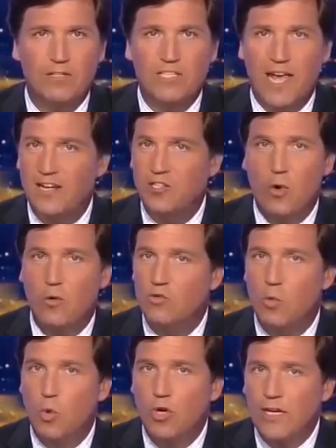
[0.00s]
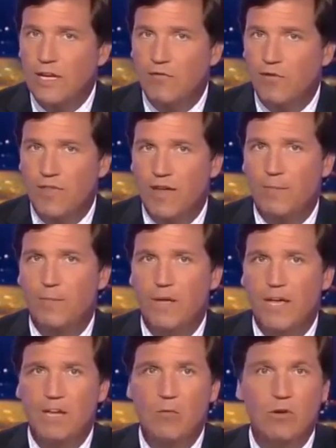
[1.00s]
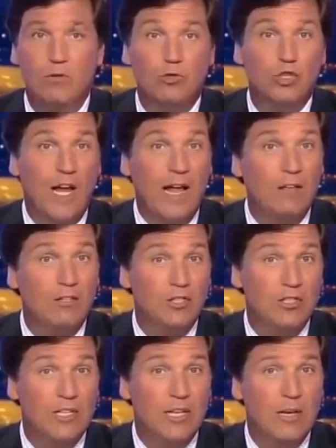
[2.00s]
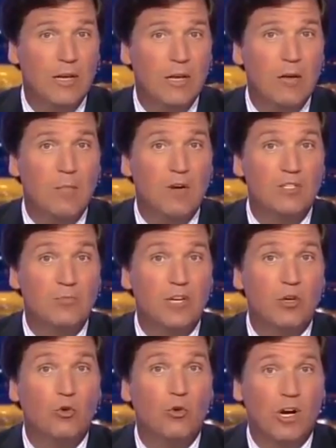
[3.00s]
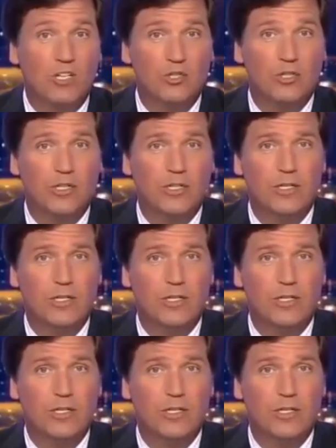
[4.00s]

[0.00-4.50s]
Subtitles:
The status quo is working for them. Anyone who challenges it must be crushed.